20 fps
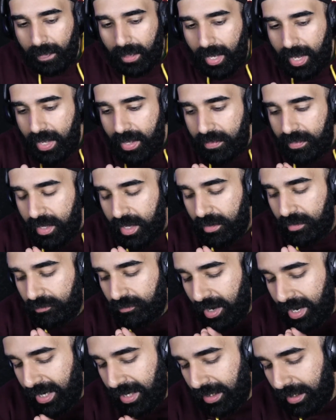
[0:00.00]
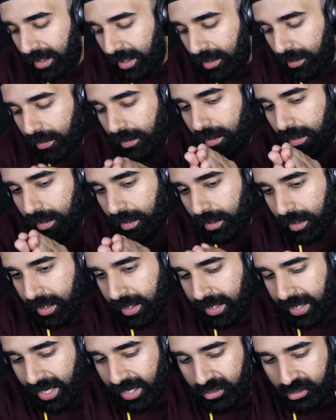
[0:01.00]
And then write
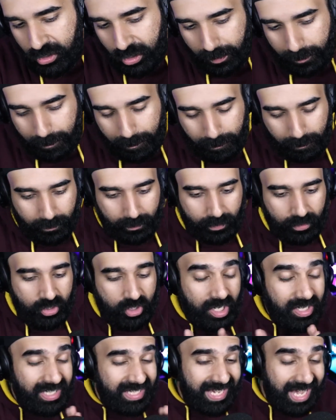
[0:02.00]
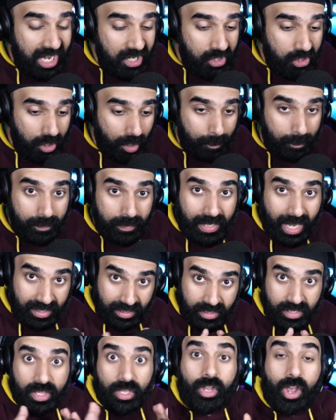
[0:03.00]
ketchup. Just ketchup.
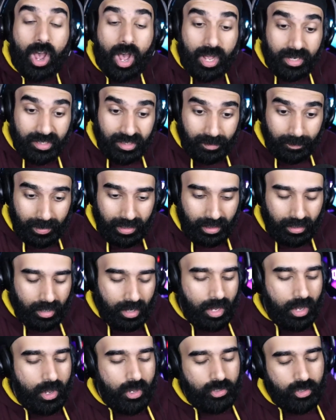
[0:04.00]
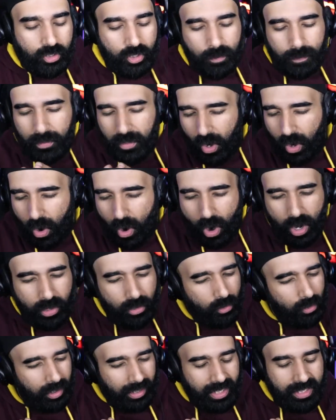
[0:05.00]
Yes, the condiment. So just put a
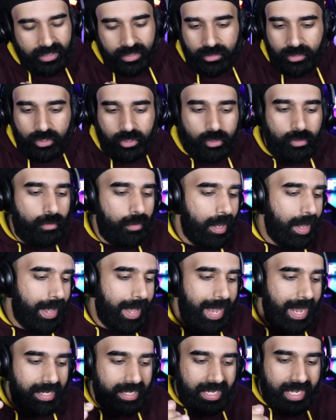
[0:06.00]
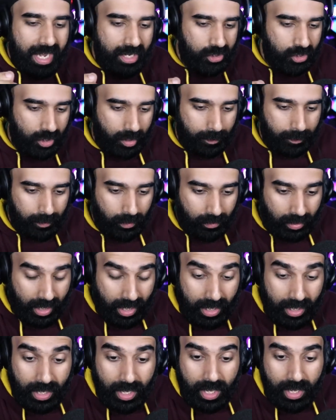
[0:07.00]
heart or a less than 2 and ketchup,
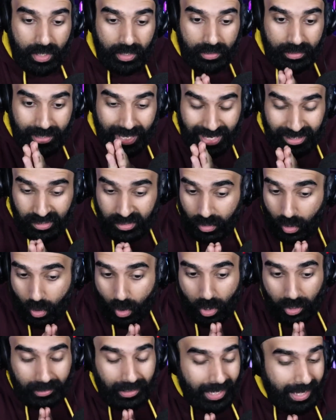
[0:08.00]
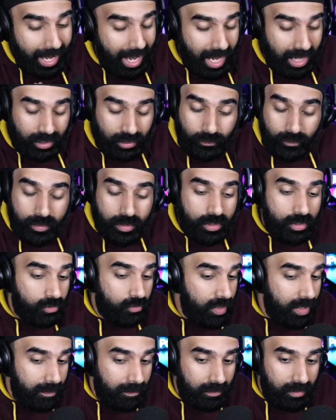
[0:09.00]
okay? That's all I ask for the
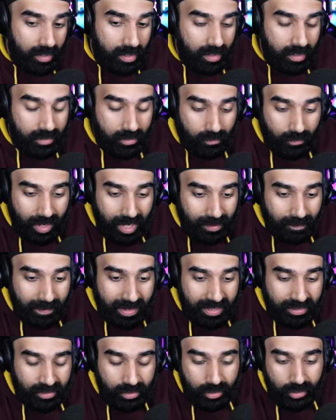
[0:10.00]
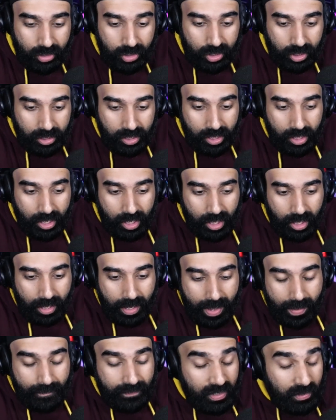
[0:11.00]
stream, the raid message.
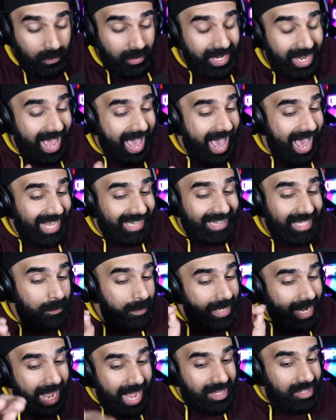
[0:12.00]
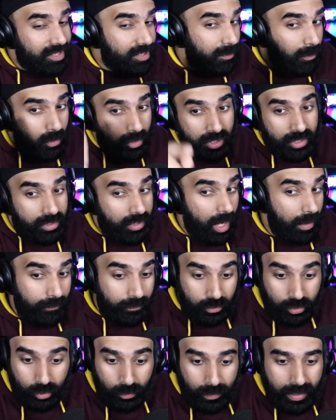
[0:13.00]
If you want to ad lib and add some more
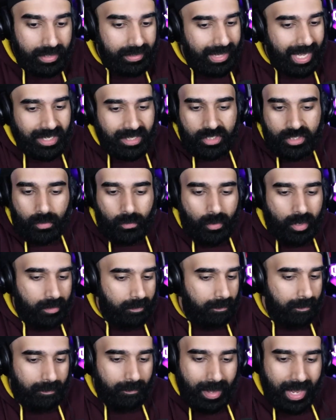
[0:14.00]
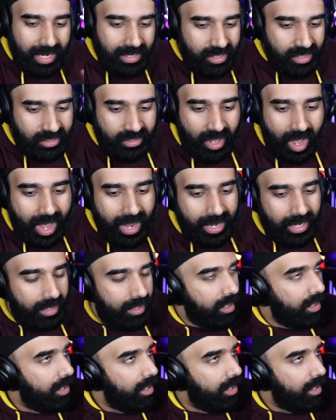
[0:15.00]
stuff, do it. That's the one. Mandy's got it.